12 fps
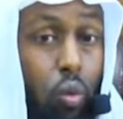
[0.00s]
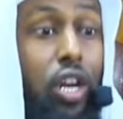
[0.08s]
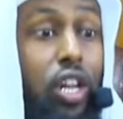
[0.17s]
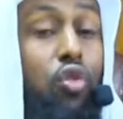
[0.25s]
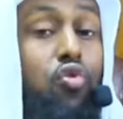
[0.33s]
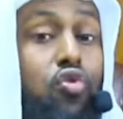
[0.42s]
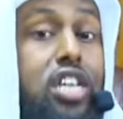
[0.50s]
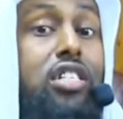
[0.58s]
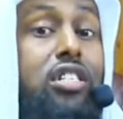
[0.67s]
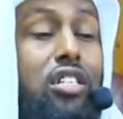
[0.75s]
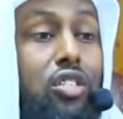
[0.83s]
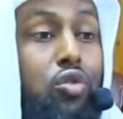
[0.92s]
One of the
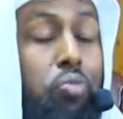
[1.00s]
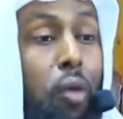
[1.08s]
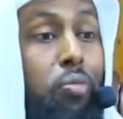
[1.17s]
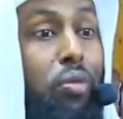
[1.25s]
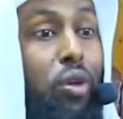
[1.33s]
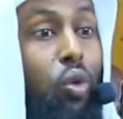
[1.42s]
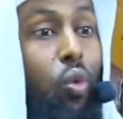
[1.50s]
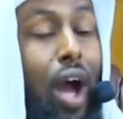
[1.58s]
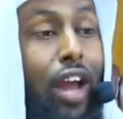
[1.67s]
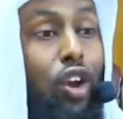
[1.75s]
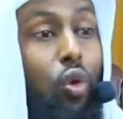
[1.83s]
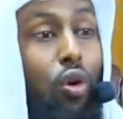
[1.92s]
reasons, probably,
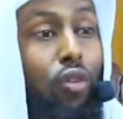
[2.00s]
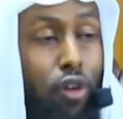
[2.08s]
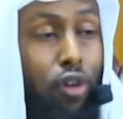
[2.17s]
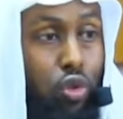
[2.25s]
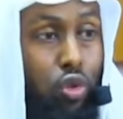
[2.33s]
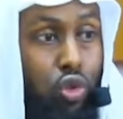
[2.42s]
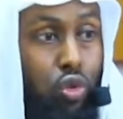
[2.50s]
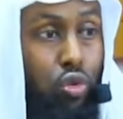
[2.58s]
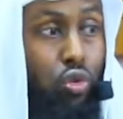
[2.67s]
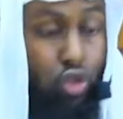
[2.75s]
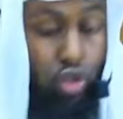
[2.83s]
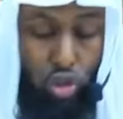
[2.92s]
why no one followed you,
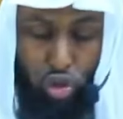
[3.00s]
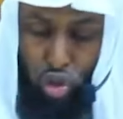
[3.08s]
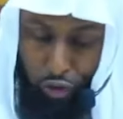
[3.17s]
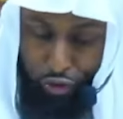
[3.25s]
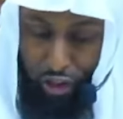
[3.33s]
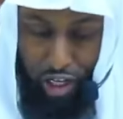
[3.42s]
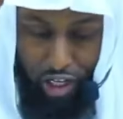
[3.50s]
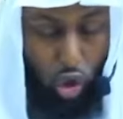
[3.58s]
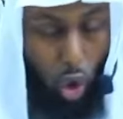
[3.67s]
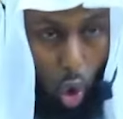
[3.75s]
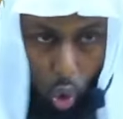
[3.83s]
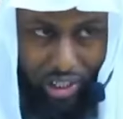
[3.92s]
not that it's the,
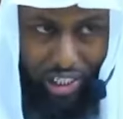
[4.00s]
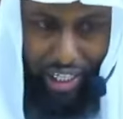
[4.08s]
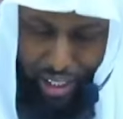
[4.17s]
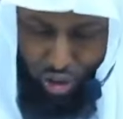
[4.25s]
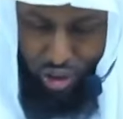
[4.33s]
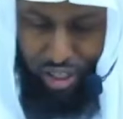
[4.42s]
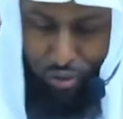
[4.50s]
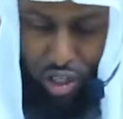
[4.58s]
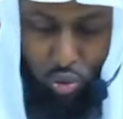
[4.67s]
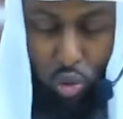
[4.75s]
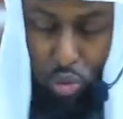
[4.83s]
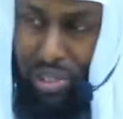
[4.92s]
always the case, because
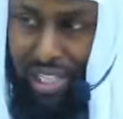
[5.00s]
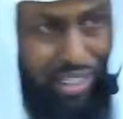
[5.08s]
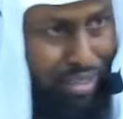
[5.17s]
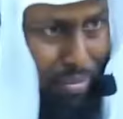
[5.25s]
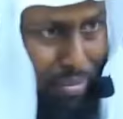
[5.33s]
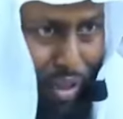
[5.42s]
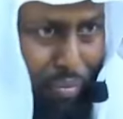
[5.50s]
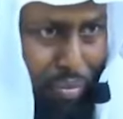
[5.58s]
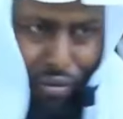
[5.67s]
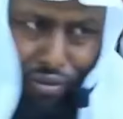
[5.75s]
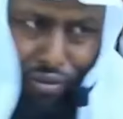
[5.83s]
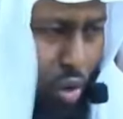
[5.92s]
otherwise we'll be saying this about the
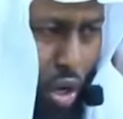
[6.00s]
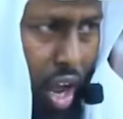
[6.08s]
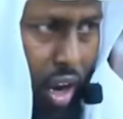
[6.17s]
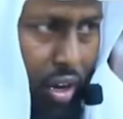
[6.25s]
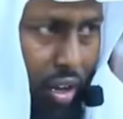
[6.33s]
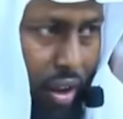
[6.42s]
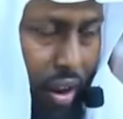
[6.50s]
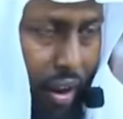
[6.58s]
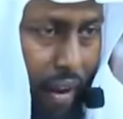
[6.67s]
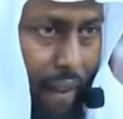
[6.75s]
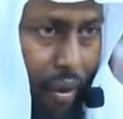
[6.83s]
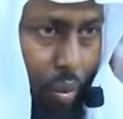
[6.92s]
Prophet, and we can't.
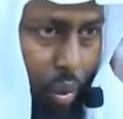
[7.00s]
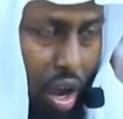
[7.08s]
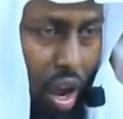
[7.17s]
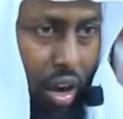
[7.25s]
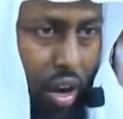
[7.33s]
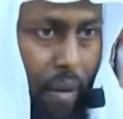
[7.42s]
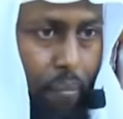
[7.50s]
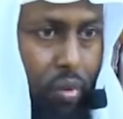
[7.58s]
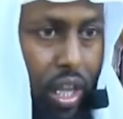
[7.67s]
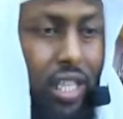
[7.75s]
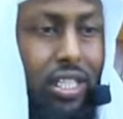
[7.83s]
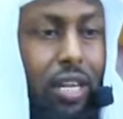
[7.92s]
We can't.
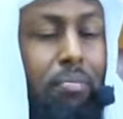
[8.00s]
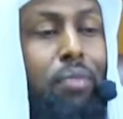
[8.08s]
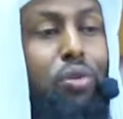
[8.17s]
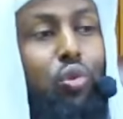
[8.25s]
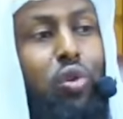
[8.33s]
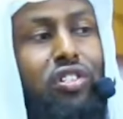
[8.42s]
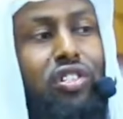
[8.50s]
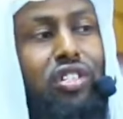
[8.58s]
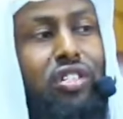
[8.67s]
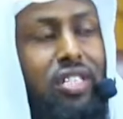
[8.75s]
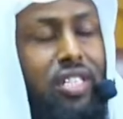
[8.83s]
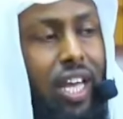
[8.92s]
Is that maybe you weren't
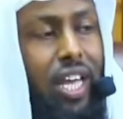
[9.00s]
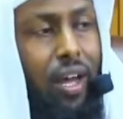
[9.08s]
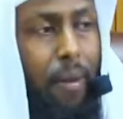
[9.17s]
sincere.